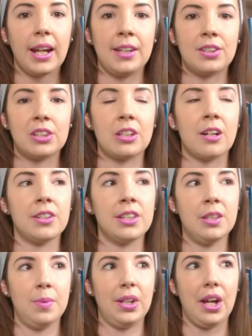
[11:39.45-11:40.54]
It starts
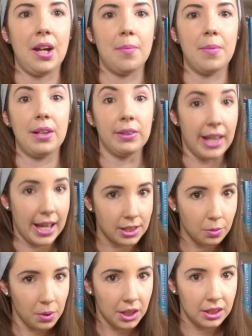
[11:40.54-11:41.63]
to become
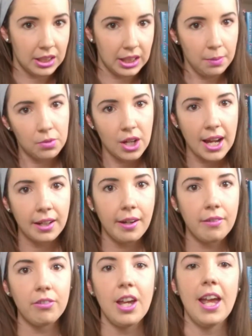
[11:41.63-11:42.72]
less work to keep track of.